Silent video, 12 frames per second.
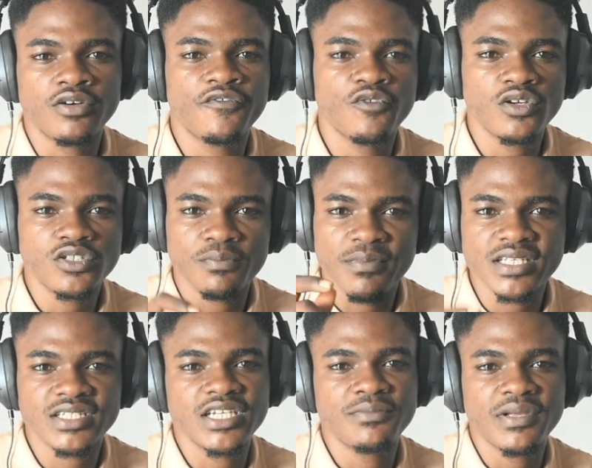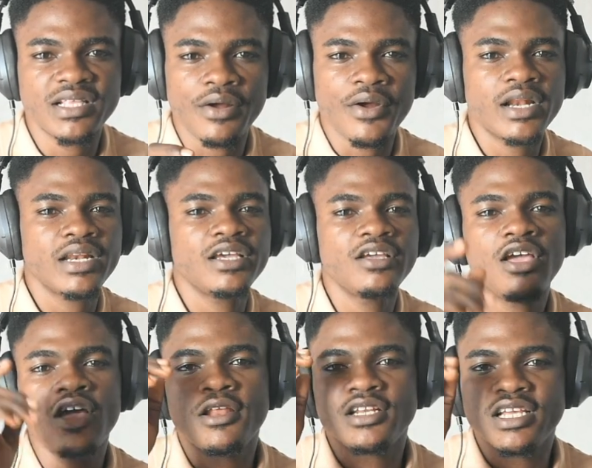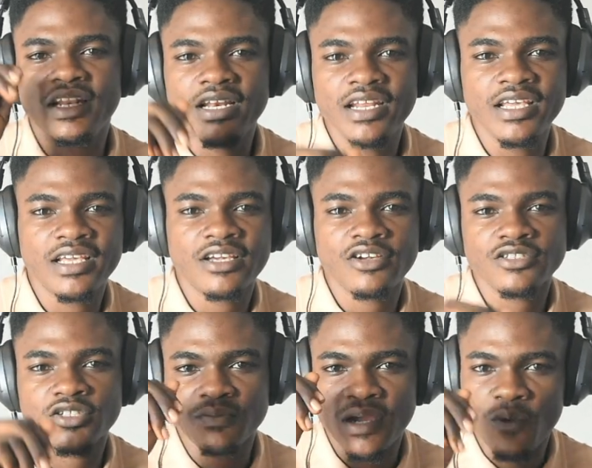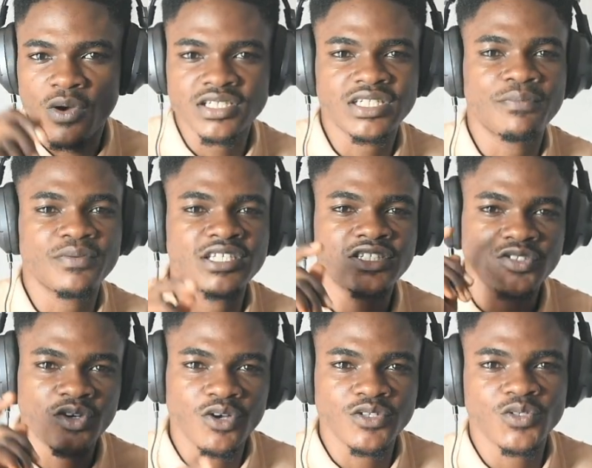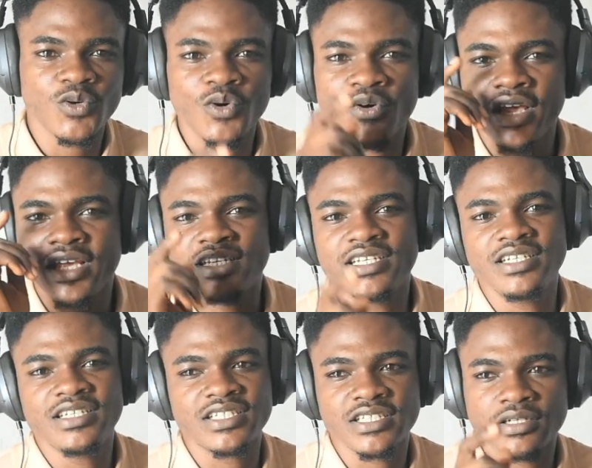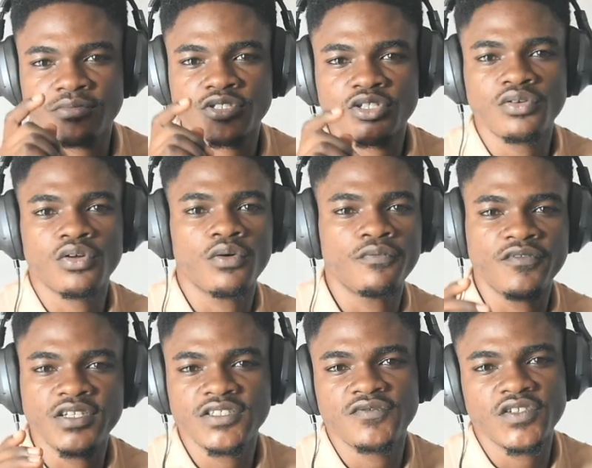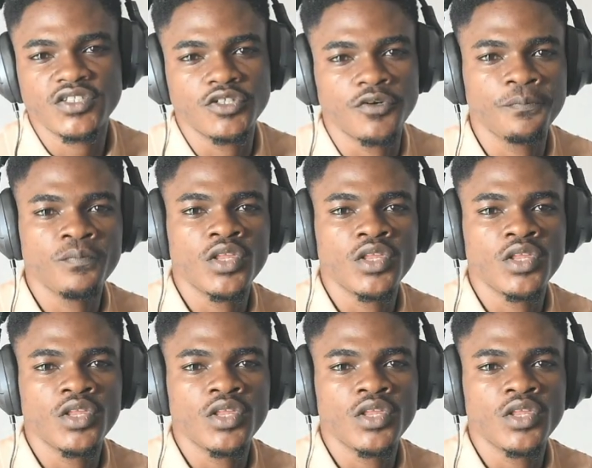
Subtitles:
If you want to message me directly, the link to my WhatsApp is also in the description of this video.